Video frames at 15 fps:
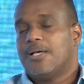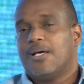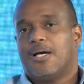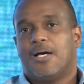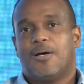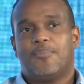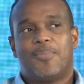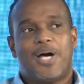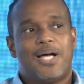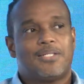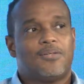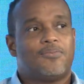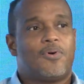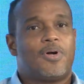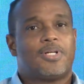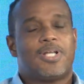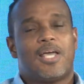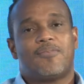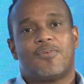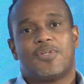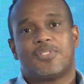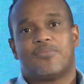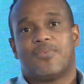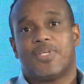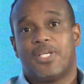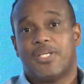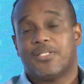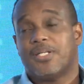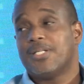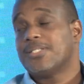Part of our
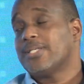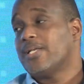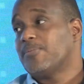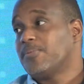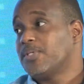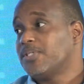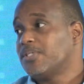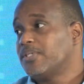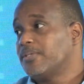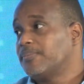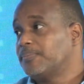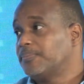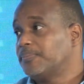diversification is LPG.